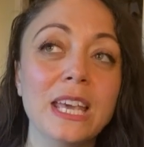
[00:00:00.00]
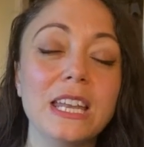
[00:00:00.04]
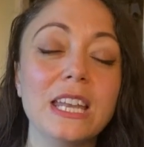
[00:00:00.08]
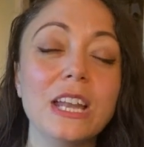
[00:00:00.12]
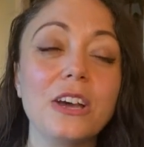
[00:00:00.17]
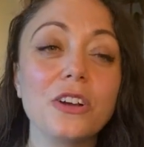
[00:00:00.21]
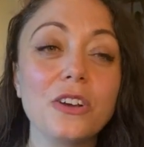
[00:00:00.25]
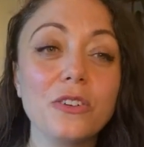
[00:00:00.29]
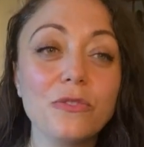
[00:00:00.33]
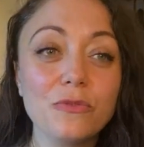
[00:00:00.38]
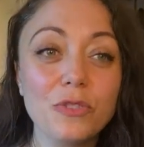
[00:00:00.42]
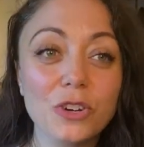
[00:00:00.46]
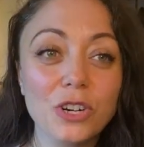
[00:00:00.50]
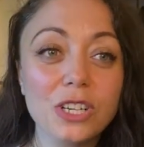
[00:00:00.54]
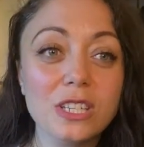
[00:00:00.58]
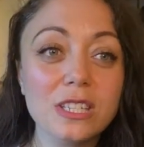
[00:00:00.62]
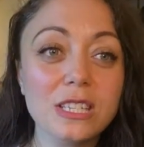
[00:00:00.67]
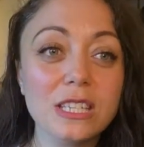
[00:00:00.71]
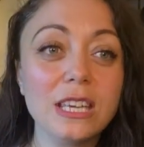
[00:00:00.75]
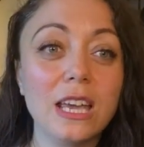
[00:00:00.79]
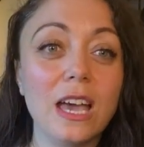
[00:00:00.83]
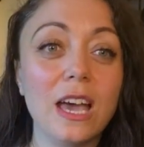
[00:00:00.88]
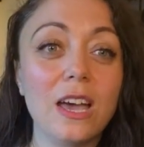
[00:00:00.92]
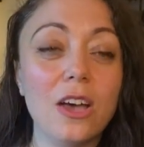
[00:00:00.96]
Now,
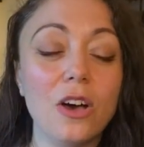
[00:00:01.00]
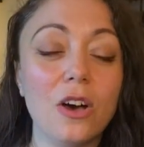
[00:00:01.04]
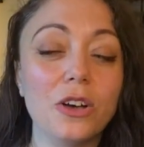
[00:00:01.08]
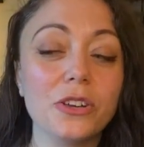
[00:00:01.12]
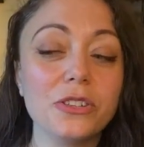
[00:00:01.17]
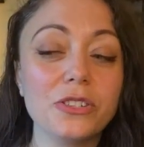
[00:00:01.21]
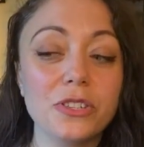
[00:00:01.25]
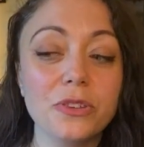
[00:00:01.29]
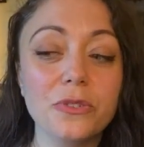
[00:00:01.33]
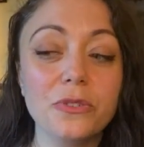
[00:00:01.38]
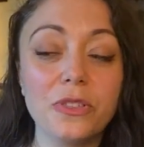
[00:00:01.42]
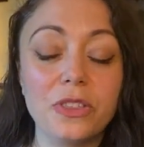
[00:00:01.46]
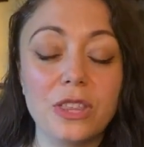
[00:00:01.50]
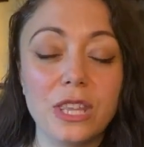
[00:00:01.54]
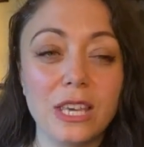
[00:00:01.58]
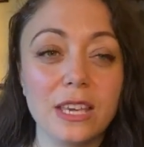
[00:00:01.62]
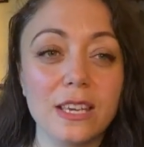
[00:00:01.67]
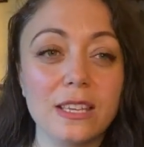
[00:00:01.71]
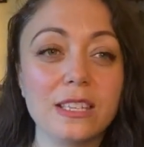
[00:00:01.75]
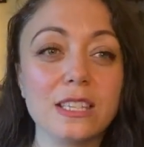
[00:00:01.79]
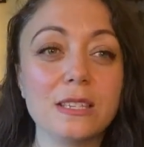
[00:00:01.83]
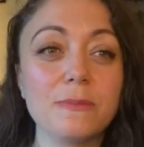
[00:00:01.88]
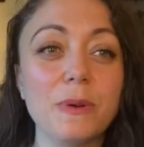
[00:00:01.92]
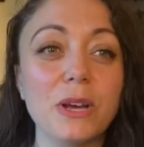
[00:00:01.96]
conversely, I also think,
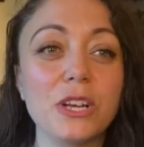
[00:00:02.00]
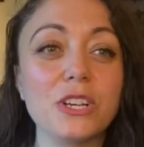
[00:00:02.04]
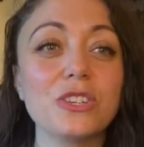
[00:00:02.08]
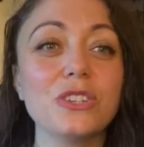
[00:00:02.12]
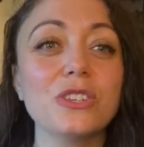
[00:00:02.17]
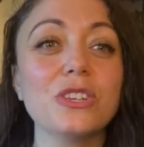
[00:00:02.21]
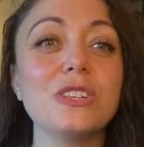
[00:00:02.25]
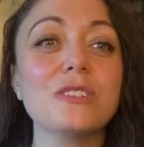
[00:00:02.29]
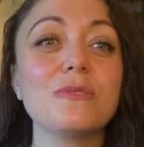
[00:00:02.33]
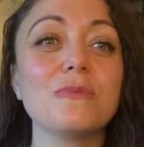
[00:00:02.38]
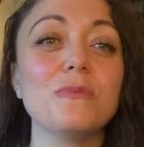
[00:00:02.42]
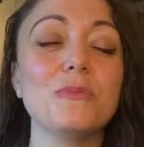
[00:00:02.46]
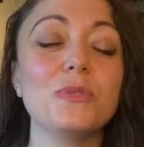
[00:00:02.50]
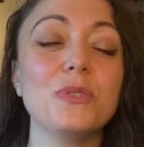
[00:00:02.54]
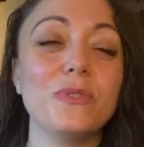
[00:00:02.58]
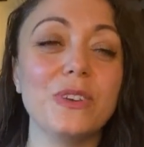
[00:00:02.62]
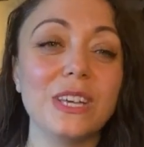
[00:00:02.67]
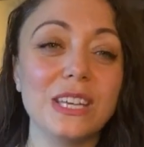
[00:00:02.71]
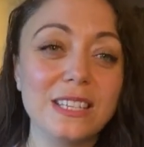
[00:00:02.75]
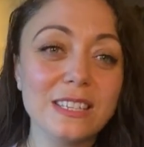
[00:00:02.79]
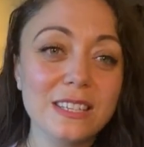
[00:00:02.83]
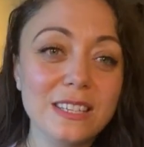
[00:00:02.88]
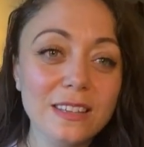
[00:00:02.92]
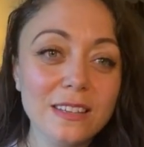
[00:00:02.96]
especially as we move
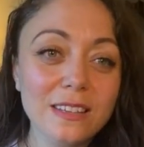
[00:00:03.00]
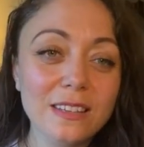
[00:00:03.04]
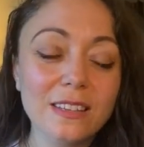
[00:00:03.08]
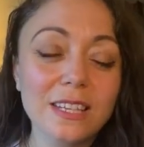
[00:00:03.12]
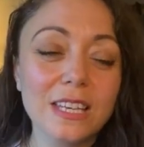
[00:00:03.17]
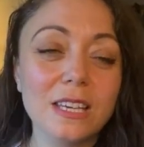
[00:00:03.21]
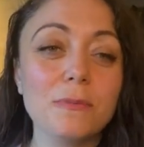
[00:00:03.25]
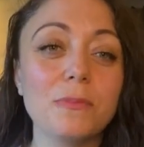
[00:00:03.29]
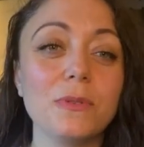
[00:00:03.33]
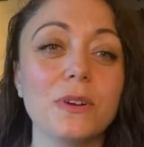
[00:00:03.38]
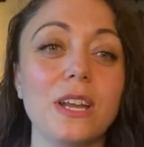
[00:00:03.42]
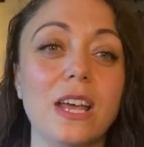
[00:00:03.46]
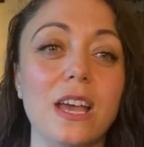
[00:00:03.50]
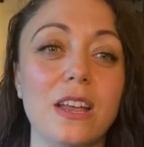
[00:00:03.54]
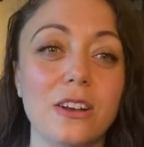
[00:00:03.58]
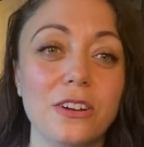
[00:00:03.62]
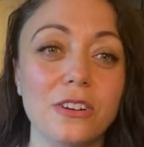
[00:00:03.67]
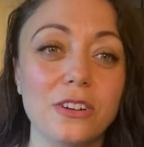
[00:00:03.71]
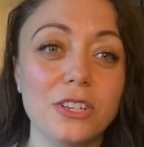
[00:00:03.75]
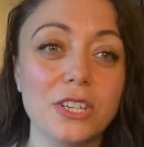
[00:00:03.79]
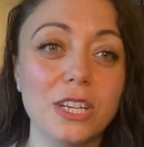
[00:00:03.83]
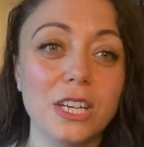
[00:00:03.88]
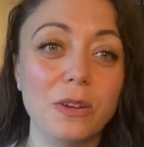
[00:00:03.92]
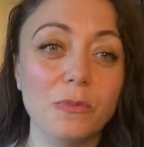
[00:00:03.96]
into the Libran
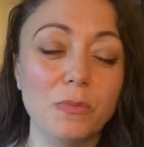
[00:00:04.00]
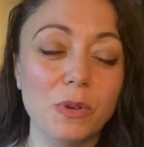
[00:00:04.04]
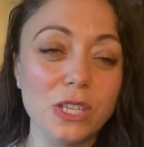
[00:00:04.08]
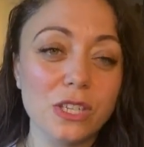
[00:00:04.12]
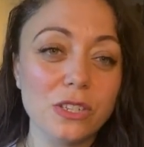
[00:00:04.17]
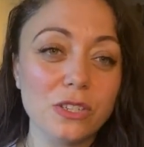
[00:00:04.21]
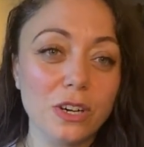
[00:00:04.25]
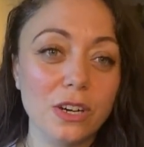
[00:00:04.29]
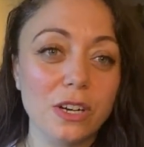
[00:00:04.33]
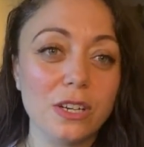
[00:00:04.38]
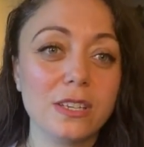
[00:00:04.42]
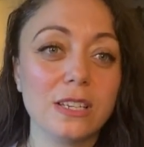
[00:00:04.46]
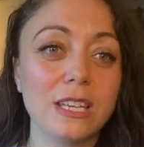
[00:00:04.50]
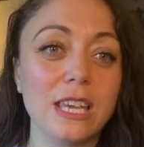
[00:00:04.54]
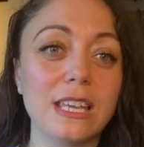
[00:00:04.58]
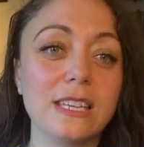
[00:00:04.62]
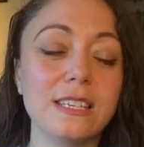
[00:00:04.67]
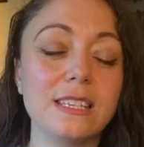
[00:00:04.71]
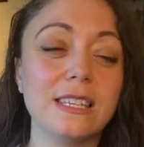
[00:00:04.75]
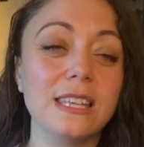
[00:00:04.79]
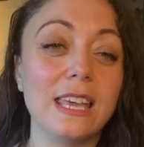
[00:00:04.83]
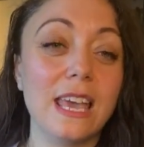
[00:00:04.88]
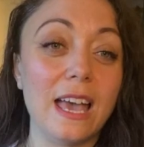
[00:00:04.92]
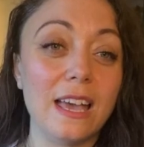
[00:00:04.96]
energy and we start to
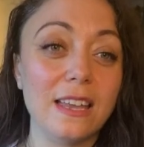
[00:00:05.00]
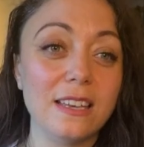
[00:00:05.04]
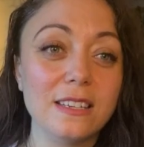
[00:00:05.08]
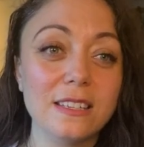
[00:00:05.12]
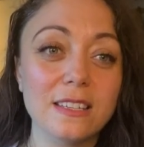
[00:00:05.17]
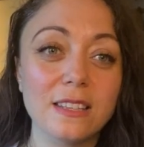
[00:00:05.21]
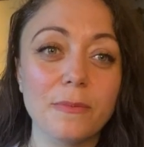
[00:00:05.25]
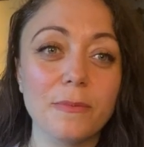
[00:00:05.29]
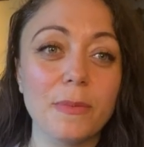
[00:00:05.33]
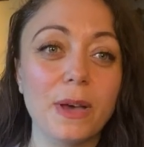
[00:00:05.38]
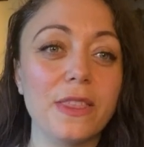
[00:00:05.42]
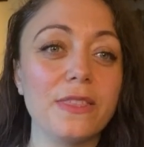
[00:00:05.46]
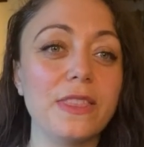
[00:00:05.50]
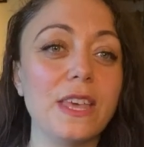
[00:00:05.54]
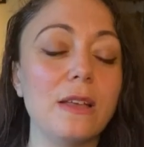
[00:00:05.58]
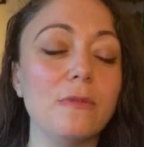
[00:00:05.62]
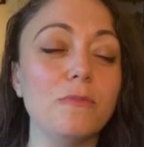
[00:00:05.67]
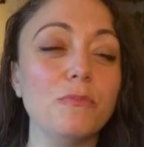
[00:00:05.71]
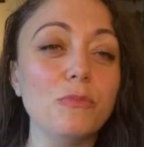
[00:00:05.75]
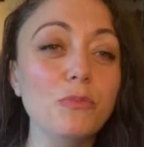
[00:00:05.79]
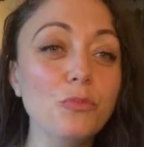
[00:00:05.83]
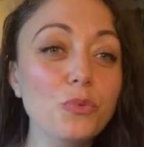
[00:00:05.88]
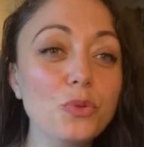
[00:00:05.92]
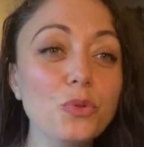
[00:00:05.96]
get to the end of the month
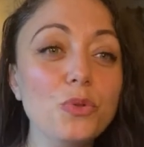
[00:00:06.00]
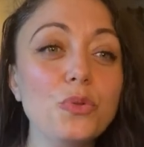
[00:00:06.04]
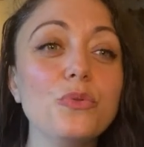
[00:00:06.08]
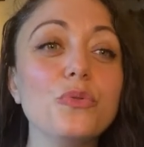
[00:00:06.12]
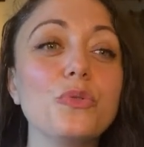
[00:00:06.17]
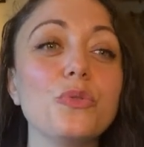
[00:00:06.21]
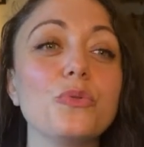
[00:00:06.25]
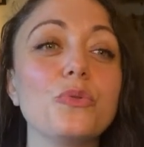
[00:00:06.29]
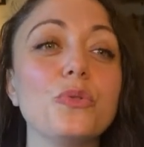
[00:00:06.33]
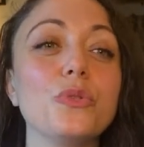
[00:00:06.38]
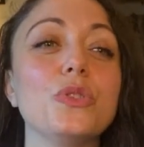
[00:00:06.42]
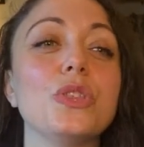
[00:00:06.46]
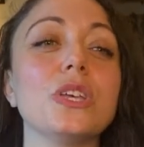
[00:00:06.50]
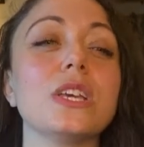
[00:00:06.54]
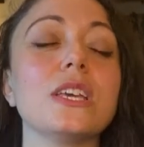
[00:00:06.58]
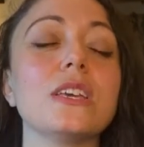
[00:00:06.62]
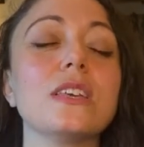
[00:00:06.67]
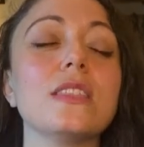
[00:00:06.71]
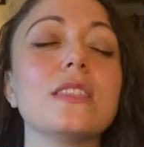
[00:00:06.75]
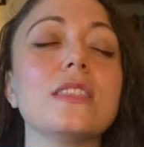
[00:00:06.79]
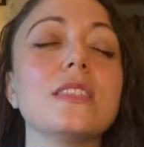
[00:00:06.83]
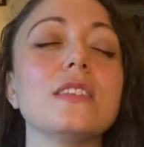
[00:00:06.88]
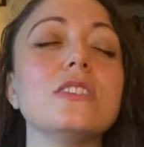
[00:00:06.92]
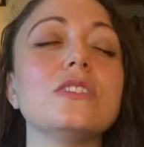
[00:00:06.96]
and move through the
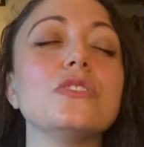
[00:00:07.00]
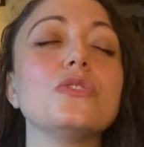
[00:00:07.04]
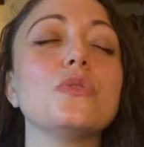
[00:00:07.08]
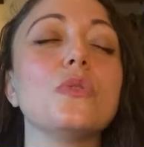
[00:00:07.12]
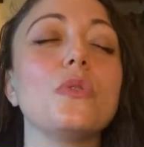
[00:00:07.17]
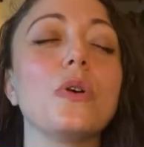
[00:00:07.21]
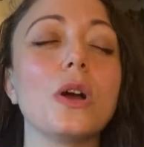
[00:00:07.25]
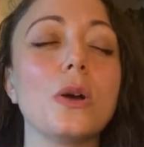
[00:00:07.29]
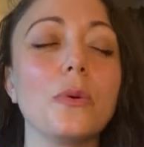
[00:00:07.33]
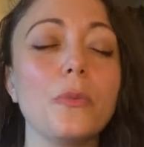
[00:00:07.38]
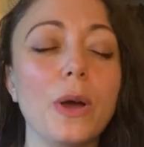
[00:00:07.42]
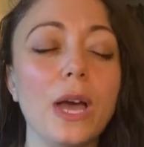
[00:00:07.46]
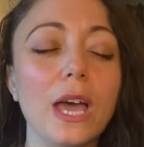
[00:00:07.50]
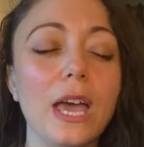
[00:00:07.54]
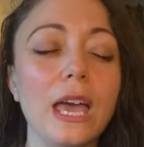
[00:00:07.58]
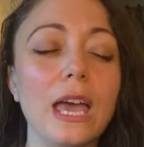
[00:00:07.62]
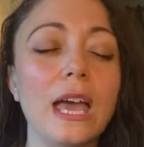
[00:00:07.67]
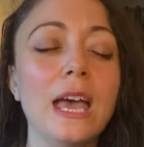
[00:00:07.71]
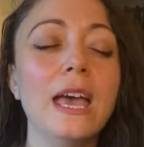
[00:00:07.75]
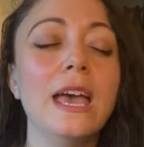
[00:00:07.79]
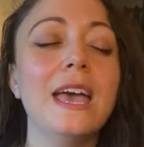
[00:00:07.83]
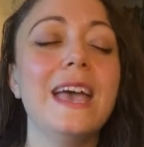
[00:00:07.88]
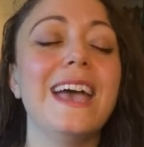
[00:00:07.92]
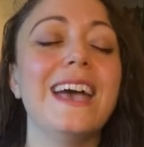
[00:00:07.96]
the
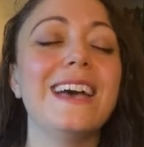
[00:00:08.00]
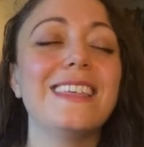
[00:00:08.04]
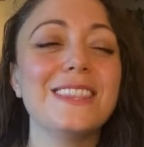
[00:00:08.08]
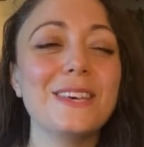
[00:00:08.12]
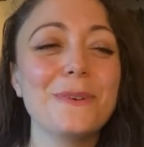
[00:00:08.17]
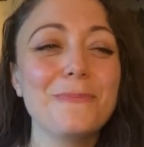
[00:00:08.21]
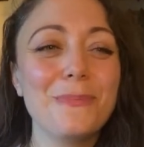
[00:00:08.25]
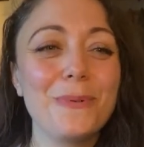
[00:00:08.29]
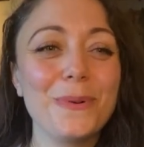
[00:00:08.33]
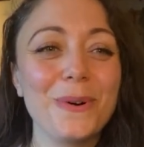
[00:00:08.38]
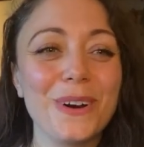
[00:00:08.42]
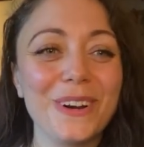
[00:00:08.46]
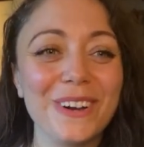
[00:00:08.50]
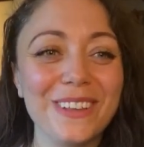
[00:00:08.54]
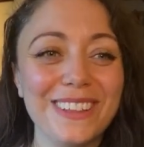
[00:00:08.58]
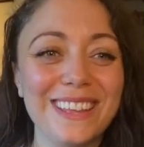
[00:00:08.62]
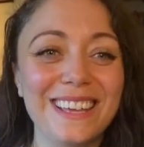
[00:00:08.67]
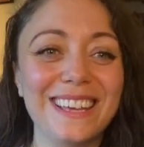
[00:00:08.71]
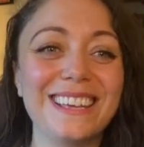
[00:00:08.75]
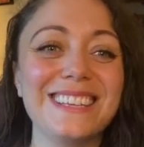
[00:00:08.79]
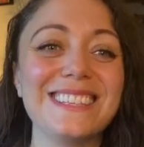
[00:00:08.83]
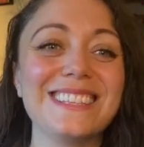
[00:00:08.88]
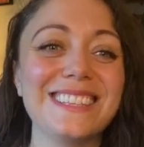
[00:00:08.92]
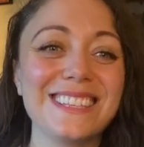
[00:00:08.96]
doorway and the portal
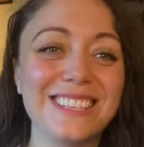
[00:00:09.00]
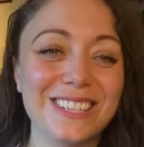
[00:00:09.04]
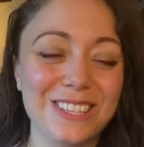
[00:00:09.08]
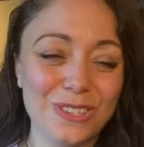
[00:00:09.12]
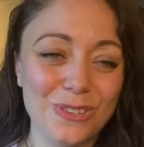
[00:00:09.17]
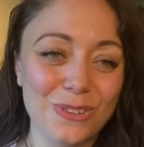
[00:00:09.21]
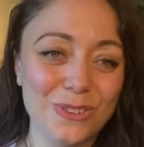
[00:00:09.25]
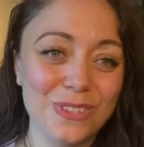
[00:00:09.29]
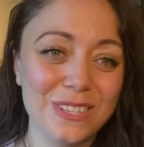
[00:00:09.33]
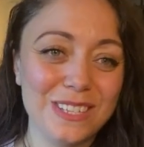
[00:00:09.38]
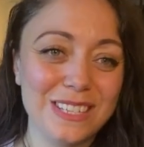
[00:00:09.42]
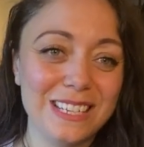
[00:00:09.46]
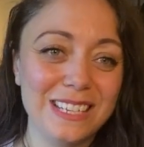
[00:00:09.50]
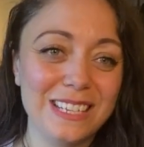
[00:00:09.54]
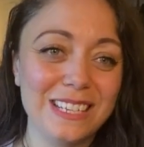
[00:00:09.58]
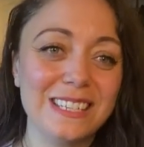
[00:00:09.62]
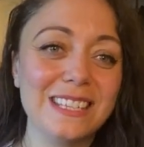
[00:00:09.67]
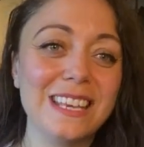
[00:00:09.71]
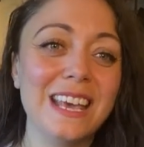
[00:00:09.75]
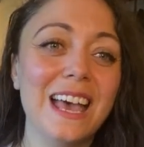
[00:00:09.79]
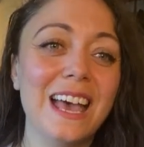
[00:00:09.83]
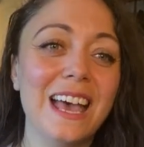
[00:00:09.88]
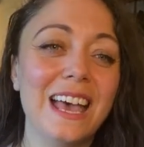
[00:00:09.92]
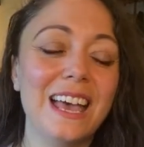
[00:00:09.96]
that is the
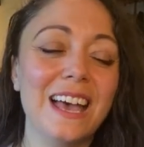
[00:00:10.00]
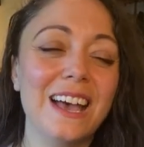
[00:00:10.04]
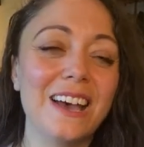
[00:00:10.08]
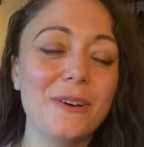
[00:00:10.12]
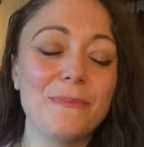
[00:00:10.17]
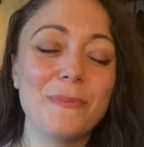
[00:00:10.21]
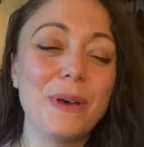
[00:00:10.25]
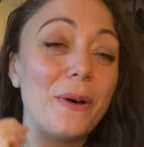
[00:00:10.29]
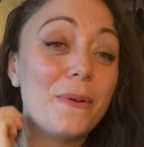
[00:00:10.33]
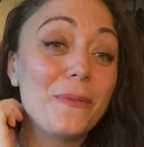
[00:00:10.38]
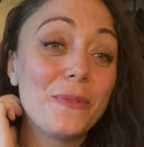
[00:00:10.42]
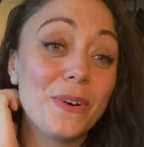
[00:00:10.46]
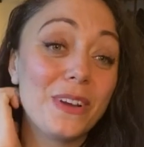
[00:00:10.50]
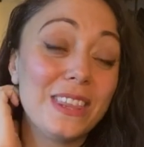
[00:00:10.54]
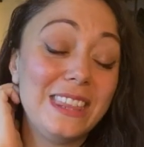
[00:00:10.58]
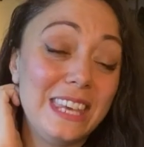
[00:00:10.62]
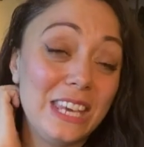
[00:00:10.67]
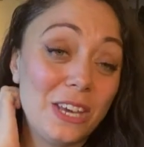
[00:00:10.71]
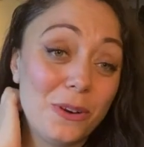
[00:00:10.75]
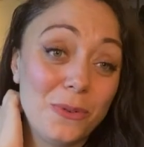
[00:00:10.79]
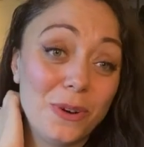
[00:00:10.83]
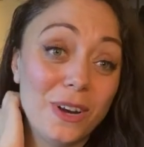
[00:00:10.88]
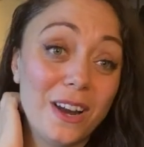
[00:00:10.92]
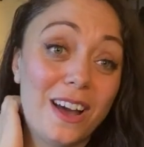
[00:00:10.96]
solstice um, or the
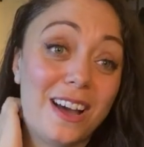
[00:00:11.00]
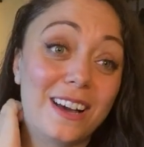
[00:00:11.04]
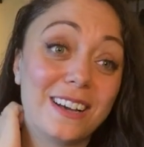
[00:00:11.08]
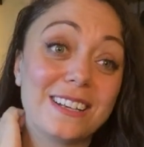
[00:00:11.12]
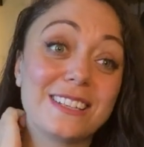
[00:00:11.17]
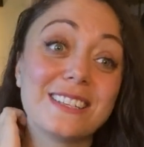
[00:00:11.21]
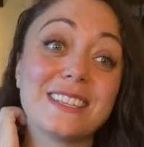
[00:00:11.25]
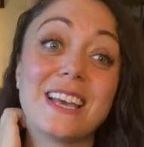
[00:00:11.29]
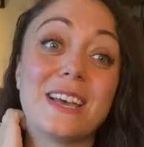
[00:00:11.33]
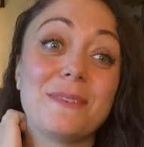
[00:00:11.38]
equinox.